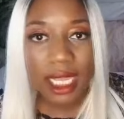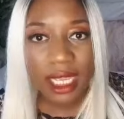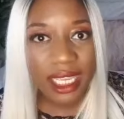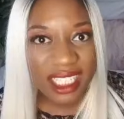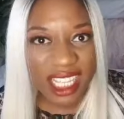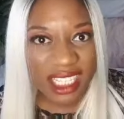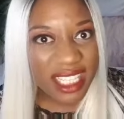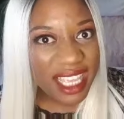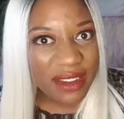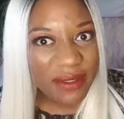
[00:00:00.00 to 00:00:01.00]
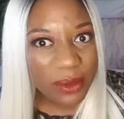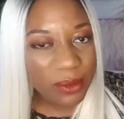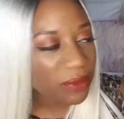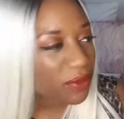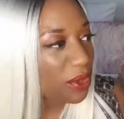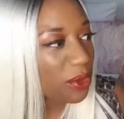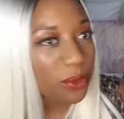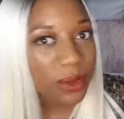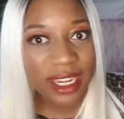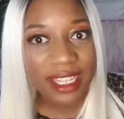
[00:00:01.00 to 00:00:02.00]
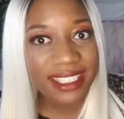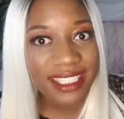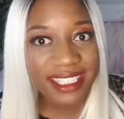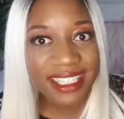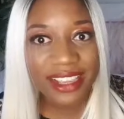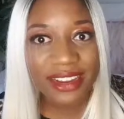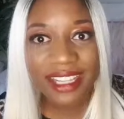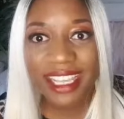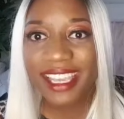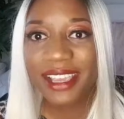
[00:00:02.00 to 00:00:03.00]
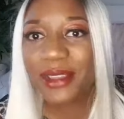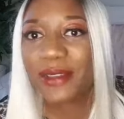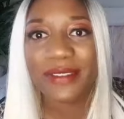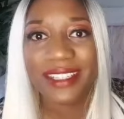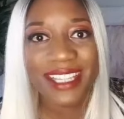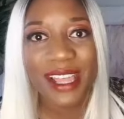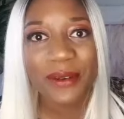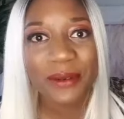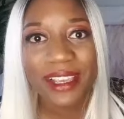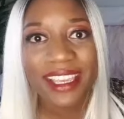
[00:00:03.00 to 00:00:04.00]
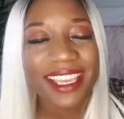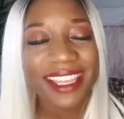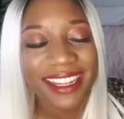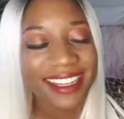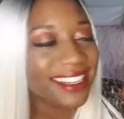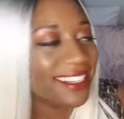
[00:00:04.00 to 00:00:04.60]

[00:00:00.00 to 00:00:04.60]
I guess that's the end of the review. What else is there? Like, if it's not working.